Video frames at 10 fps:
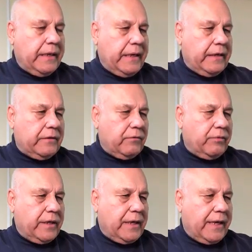and
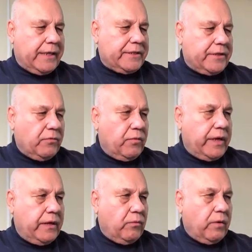realized that
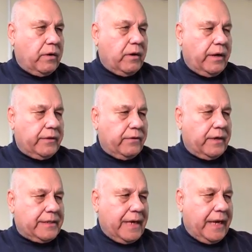we were
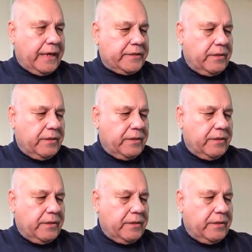under attack,